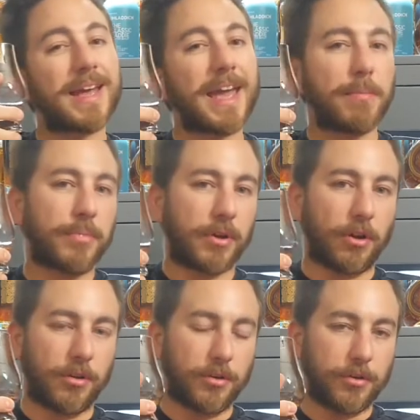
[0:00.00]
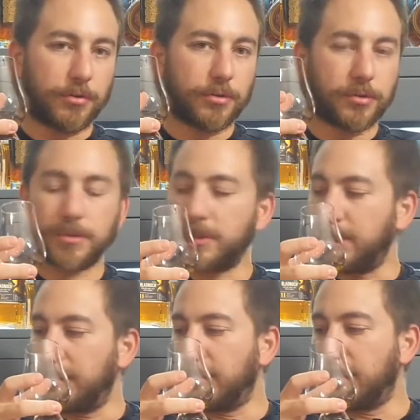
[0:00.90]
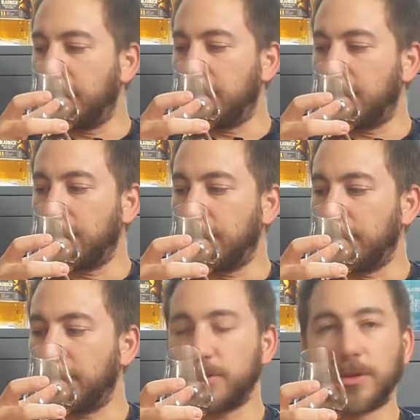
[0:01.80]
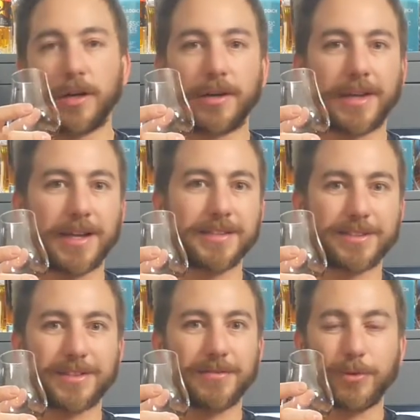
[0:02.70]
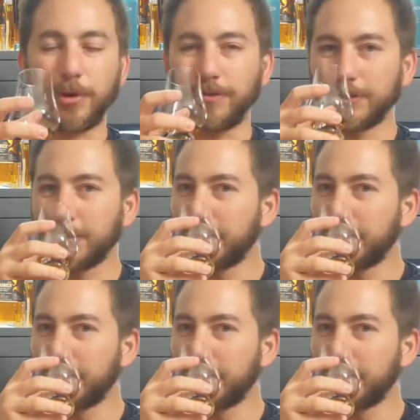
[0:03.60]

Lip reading: apricot notes in when Mizunara cask is involved.